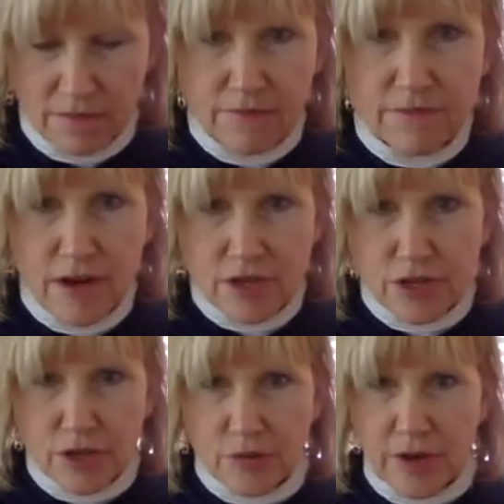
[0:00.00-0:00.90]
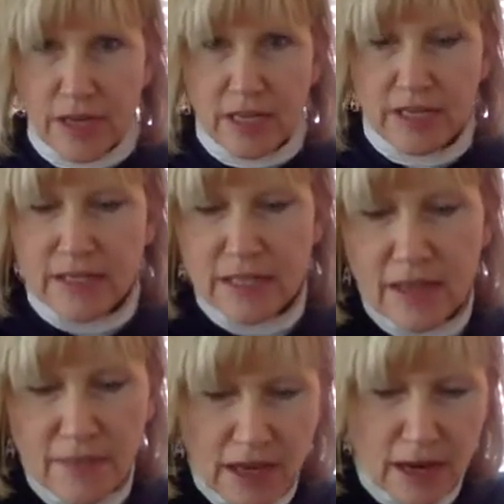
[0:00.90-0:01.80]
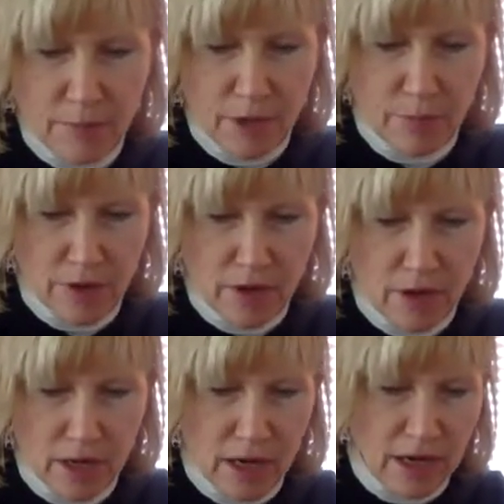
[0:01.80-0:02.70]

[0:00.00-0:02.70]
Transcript: fresh greens, and then I'm gonna put on,